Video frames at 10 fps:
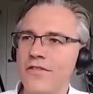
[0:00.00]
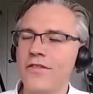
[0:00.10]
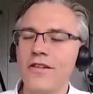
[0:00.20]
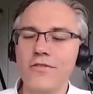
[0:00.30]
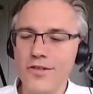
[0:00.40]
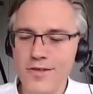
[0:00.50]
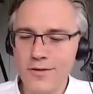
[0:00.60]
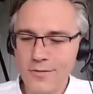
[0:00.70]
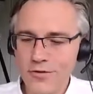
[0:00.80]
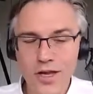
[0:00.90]

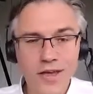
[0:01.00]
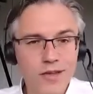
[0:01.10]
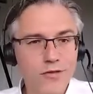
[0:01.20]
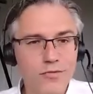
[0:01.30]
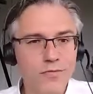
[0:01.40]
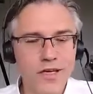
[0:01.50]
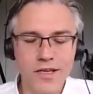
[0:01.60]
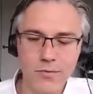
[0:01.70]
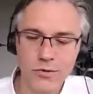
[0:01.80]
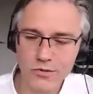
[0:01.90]
logistical chain which may
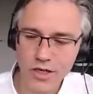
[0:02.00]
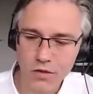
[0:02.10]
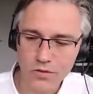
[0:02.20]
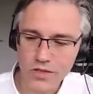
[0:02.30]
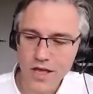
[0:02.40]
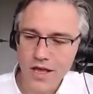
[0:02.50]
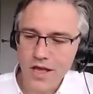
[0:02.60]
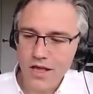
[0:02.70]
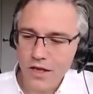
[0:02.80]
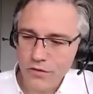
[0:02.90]
come to a halt.
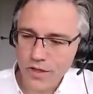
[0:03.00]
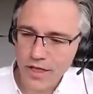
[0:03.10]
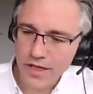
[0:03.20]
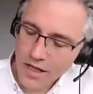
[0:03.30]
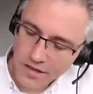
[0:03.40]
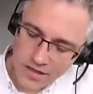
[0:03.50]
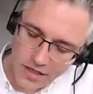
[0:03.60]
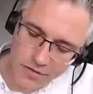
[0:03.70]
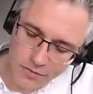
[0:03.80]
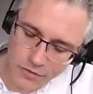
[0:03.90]
Okay, the
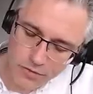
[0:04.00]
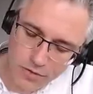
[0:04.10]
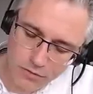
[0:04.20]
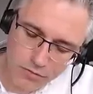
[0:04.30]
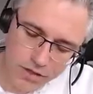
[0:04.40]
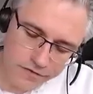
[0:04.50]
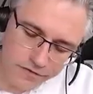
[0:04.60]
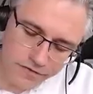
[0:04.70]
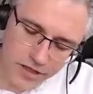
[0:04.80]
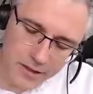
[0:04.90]
other problem
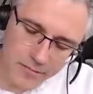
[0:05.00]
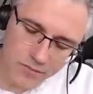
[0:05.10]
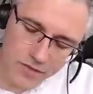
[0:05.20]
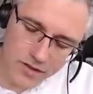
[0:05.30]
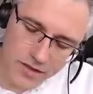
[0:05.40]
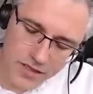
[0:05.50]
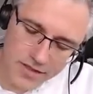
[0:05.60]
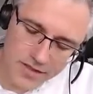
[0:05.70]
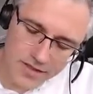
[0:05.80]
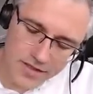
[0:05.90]
with
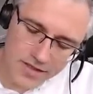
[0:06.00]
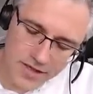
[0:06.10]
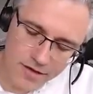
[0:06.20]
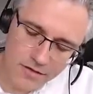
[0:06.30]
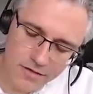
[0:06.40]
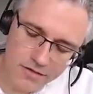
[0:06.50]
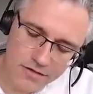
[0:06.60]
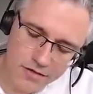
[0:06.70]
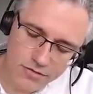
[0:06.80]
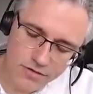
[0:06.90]
these single
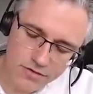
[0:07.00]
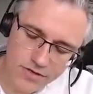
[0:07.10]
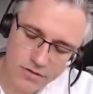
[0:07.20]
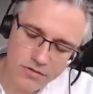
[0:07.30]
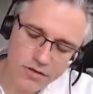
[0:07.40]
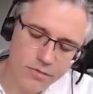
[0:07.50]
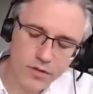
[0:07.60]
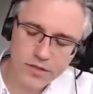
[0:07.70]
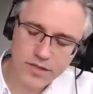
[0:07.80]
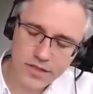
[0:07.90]
industry or single
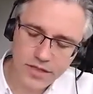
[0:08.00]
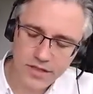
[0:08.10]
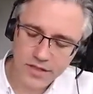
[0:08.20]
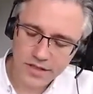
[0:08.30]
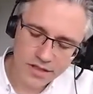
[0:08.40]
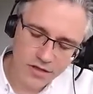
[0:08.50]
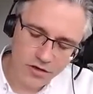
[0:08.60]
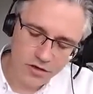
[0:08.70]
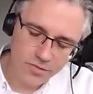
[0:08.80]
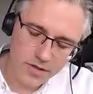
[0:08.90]
commodity
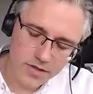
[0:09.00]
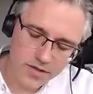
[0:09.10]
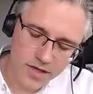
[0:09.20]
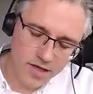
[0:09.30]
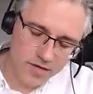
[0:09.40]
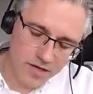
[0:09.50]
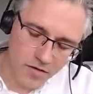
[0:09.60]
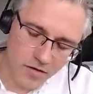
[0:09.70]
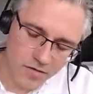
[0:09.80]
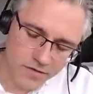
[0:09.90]
economies, they
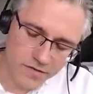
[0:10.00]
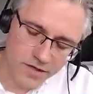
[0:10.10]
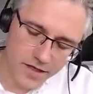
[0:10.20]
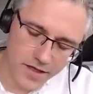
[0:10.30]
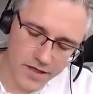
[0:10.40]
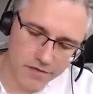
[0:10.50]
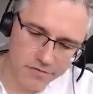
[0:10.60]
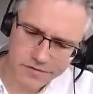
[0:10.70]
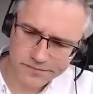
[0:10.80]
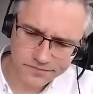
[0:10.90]
often have